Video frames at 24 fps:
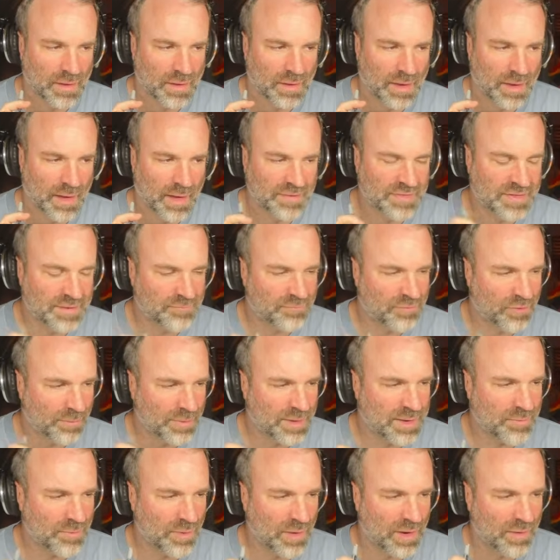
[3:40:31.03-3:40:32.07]
think
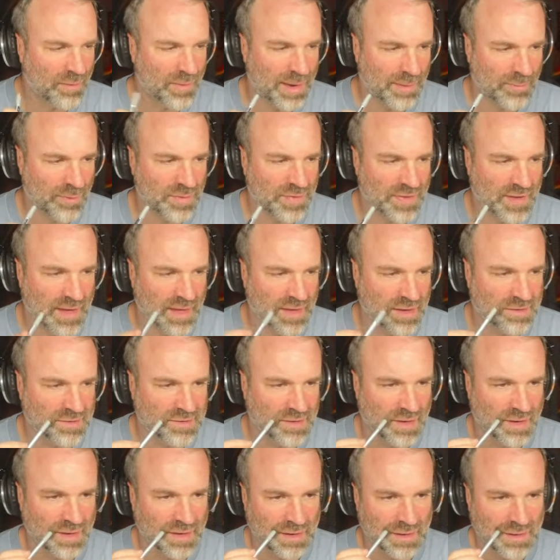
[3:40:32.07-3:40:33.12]
probably where I'm at with that is
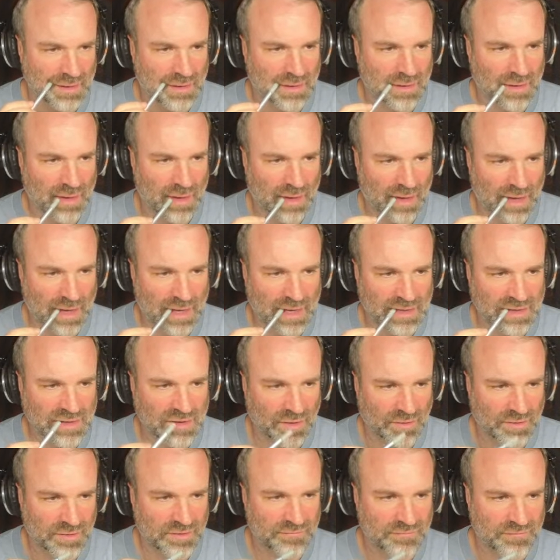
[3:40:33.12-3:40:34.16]
like,
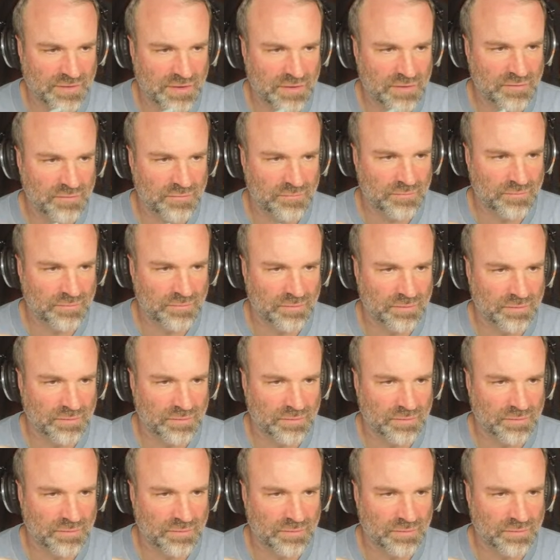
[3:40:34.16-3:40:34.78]
there's a few